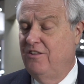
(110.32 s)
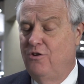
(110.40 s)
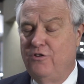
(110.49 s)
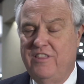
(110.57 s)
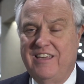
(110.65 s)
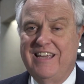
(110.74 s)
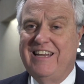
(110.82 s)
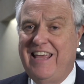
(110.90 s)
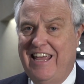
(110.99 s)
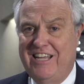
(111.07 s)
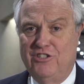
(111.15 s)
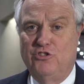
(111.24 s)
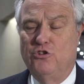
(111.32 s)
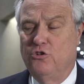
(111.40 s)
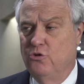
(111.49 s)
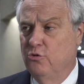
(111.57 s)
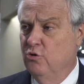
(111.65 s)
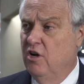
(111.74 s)
The only thing it can't
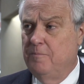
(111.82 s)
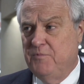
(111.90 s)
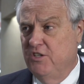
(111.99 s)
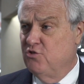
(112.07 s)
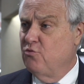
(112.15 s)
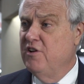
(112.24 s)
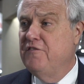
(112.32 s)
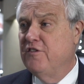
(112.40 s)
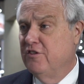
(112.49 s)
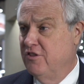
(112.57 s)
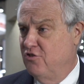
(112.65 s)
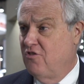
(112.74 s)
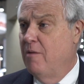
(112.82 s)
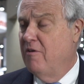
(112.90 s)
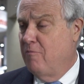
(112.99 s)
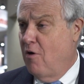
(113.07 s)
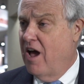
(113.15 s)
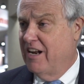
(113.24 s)
do is refill the drum
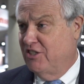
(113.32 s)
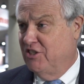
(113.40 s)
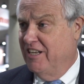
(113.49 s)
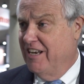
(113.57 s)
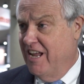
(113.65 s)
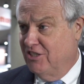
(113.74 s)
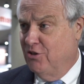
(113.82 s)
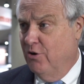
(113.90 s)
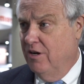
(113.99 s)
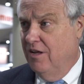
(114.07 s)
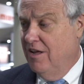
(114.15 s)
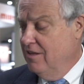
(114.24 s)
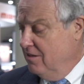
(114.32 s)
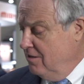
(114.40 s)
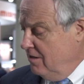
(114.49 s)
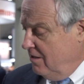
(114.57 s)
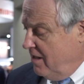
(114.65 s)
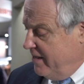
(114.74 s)
of product sitting next to it. The
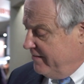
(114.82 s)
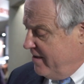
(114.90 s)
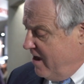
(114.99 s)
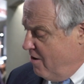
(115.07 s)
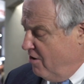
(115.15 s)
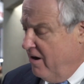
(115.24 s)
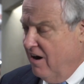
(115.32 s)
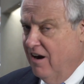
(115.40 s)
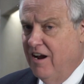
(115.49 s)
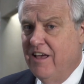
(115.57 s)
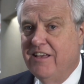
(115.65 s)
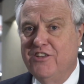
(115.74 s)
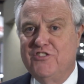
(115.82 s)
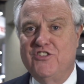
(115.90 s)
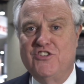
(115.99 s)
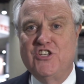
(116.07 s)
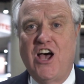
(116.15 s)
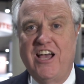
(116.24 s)
little light tower here is
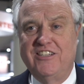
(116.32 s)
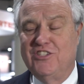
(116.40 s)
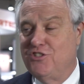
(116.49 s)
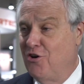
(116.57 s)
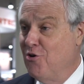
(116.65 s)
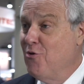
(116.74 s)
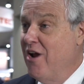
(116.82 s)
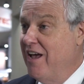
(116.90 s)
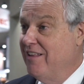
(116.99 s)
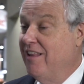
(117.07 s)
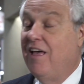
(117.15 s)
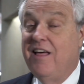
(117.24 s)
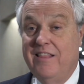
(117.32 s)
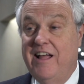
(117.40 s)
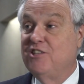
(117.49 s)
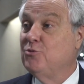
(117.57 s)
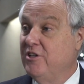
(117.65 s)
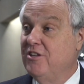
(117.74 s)
designed to turn red.
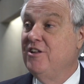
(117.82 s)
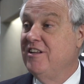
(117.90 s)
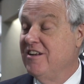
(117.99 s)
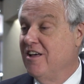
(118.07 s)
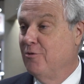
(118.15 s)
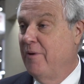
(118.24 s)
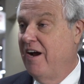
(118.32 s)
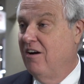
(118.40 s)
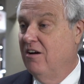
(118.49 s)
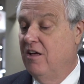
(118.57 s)
That's when you need another barrel.